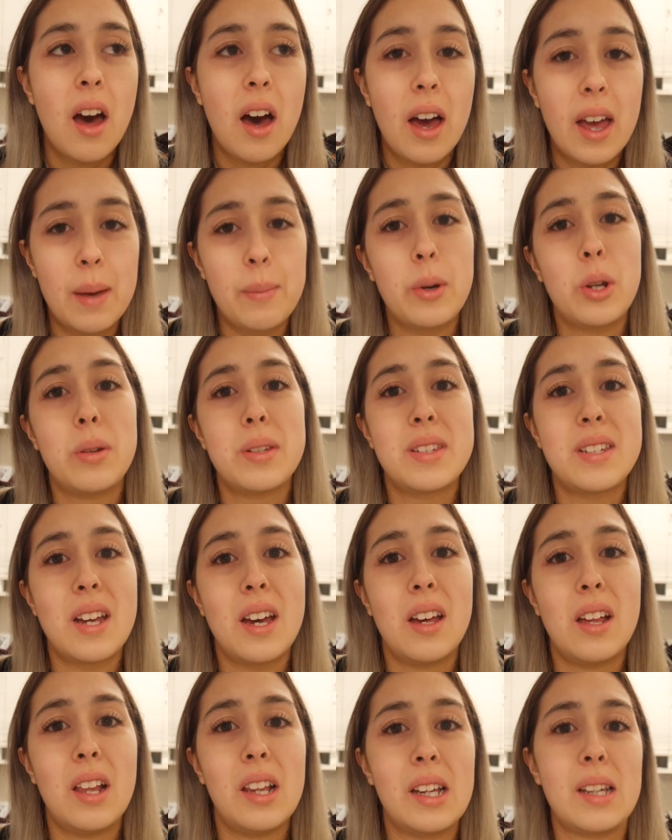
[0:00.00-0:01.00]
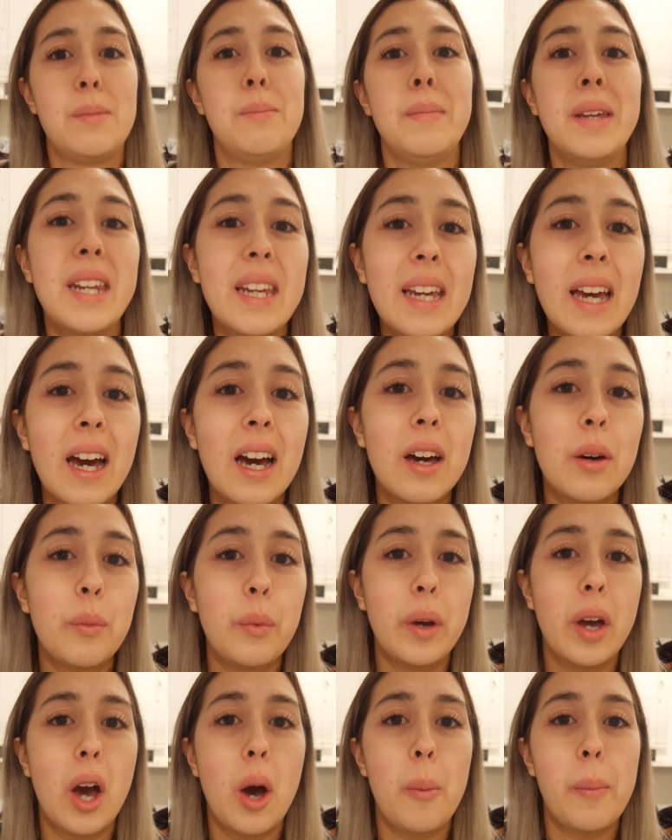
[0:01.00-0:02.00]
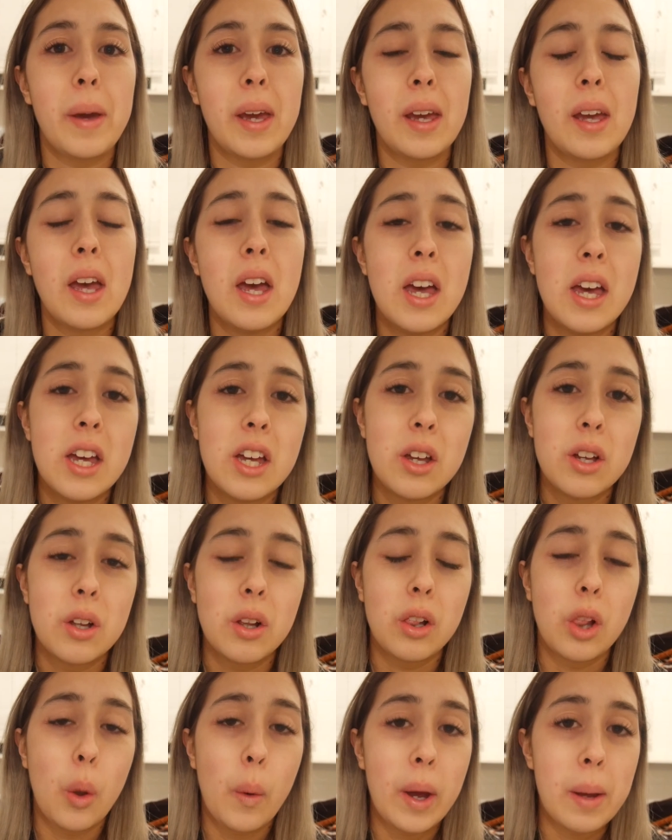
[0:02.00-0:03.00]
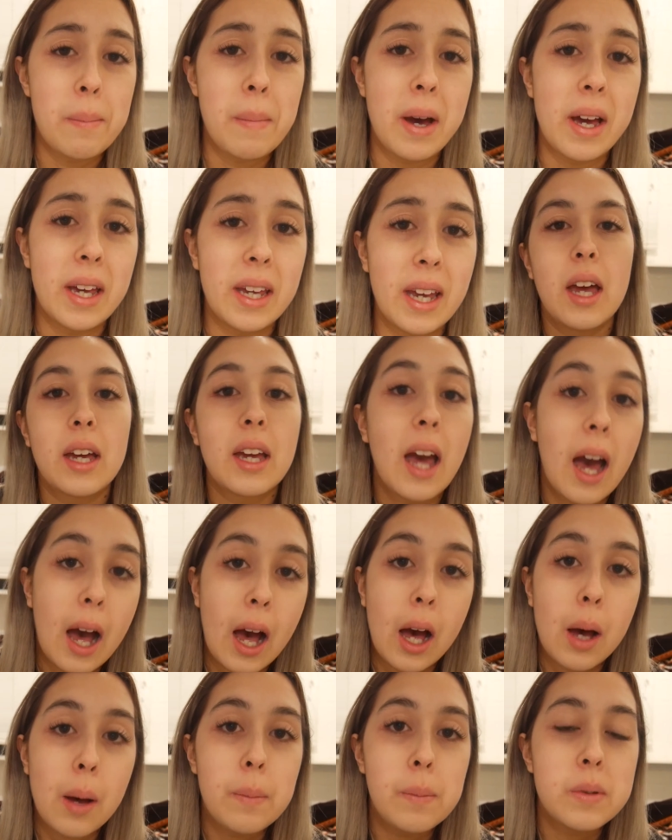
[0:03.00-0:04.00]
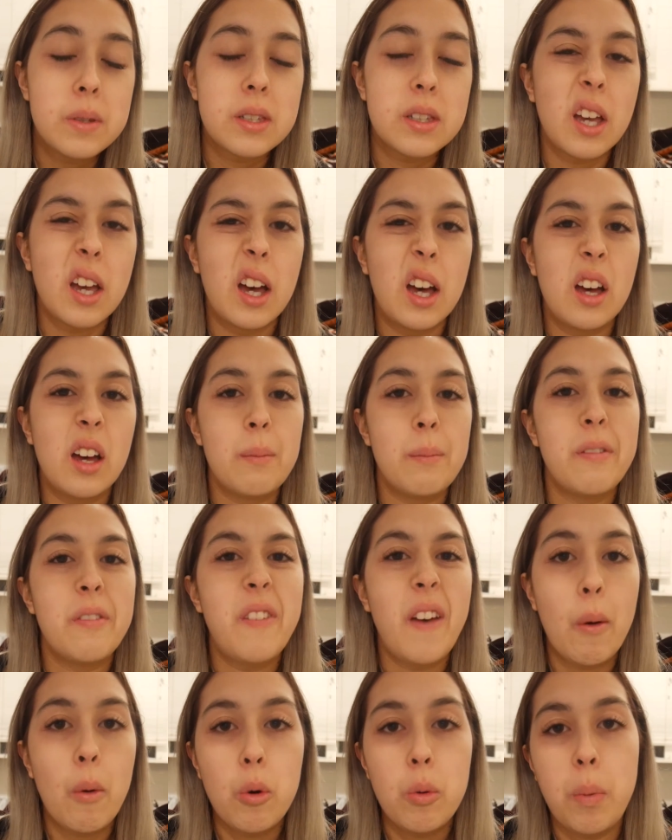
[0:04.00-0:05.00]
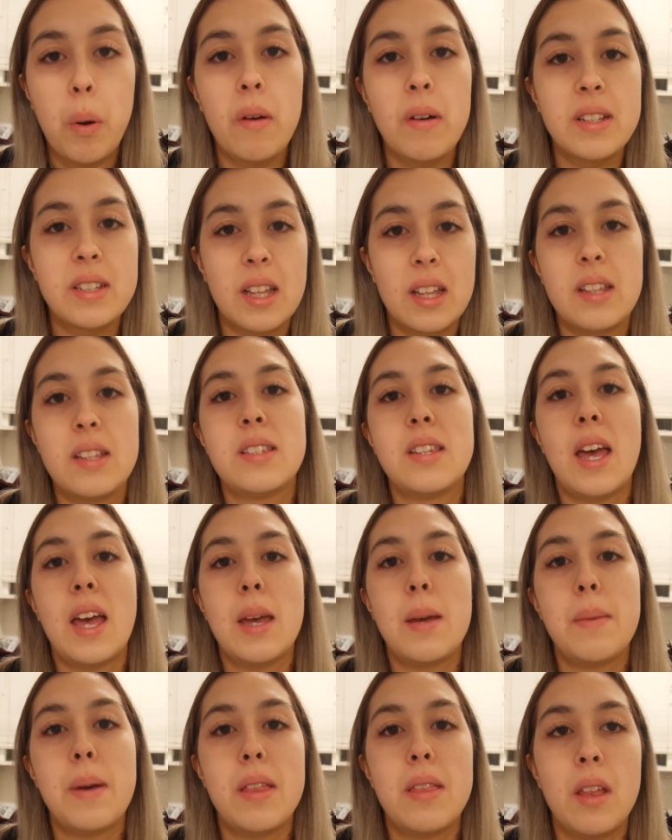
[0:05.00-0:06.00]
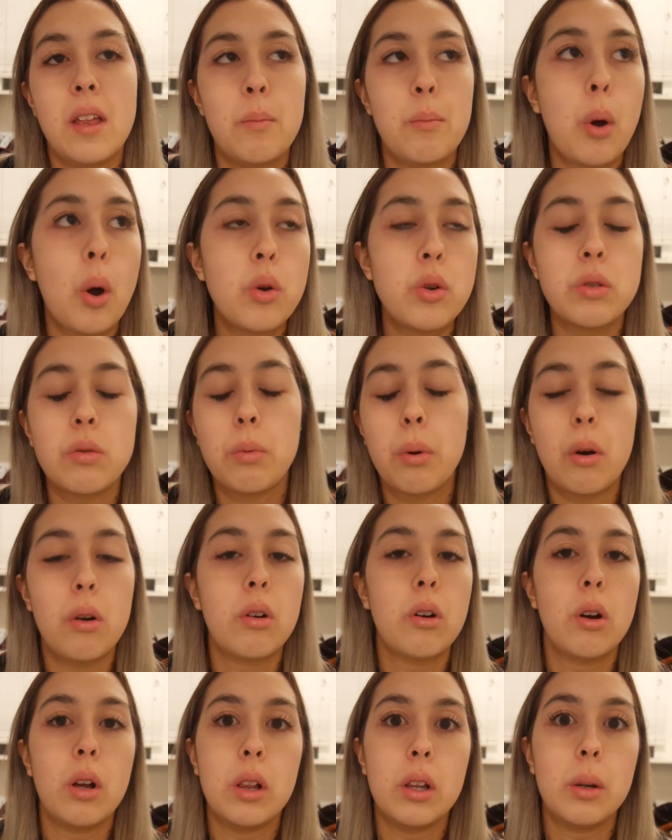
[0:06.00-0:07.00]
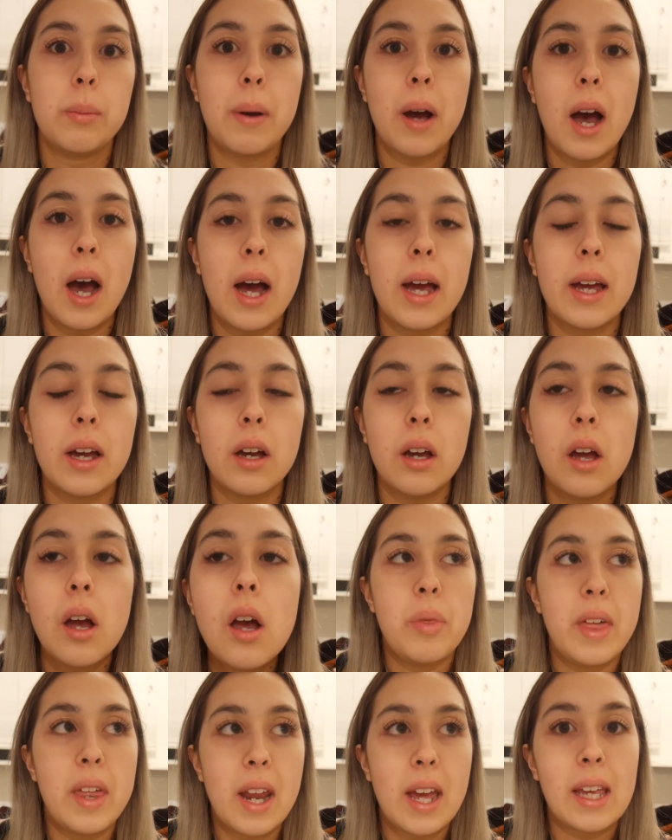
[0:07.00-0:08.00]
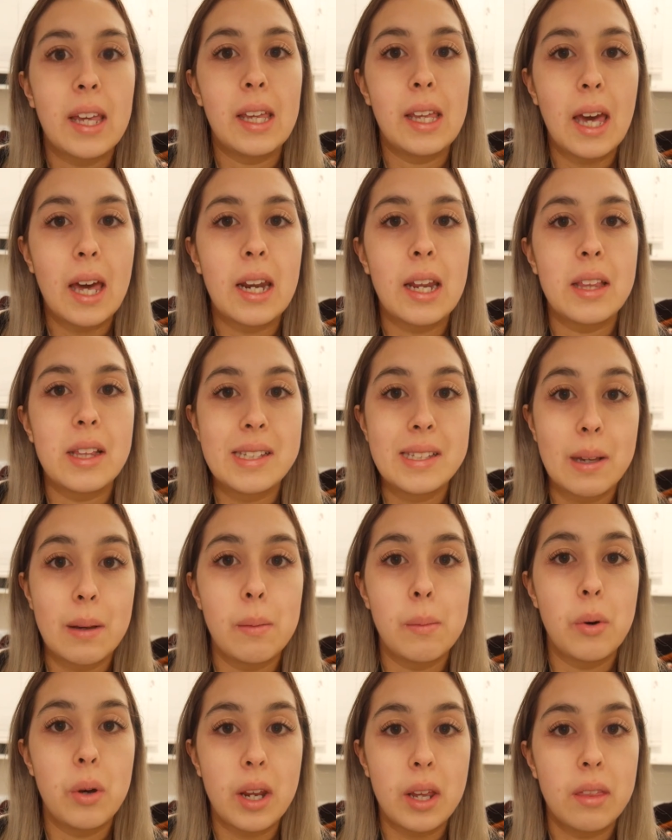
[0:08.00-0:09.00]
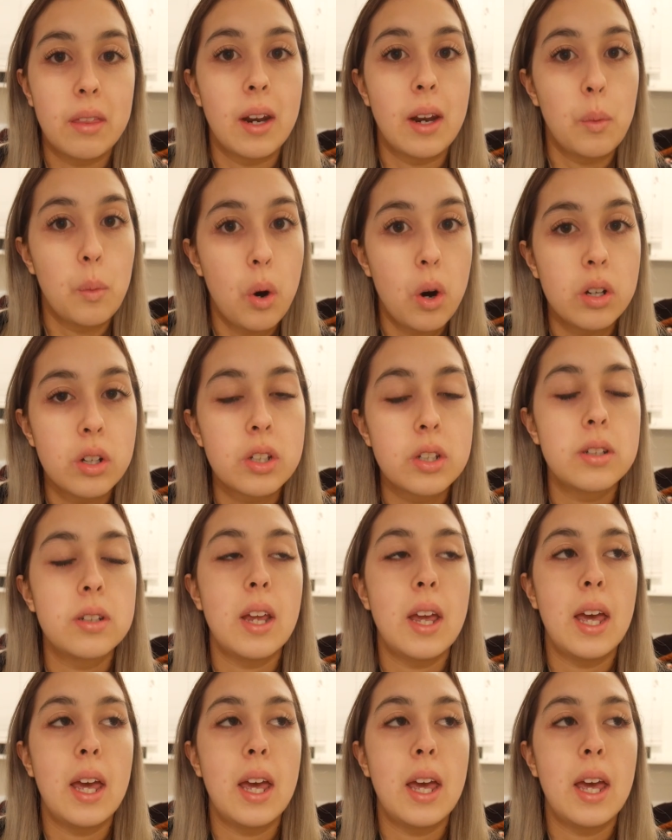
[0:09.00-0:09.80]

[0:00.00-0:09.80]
I am going to start like a mini cut where I'll be lowering my carbs, fat will probably stay the same, and then protein will probably go a little bit higher, that I can kind of get the summer body that I want.